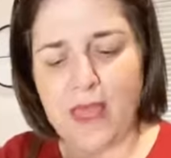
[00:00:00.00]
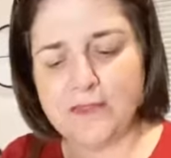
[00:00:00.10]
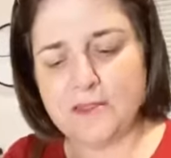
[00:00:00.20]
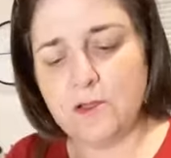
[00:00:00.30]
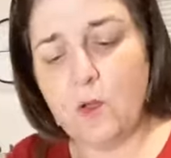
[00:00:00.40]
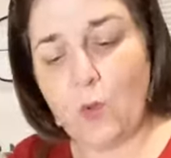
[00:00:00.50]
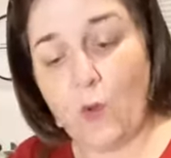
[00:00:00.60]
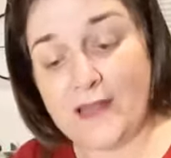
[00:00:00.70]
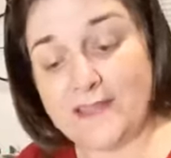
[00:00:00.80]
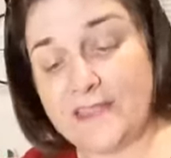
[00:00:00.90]
basil,
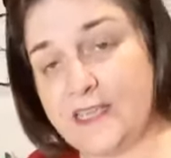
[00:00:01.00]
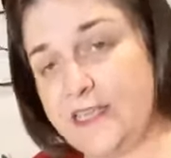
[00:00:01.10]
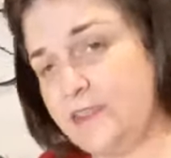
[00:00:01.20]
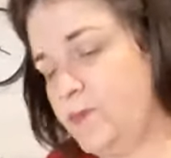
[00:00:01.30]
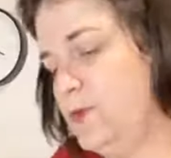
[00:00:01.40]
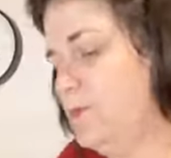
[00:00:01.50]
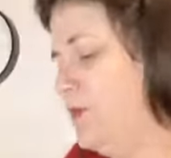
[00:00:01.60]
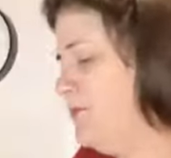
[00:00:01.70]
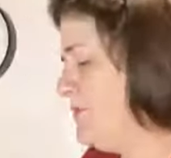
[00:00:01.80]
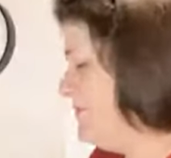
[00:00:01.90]
one teaspoon worth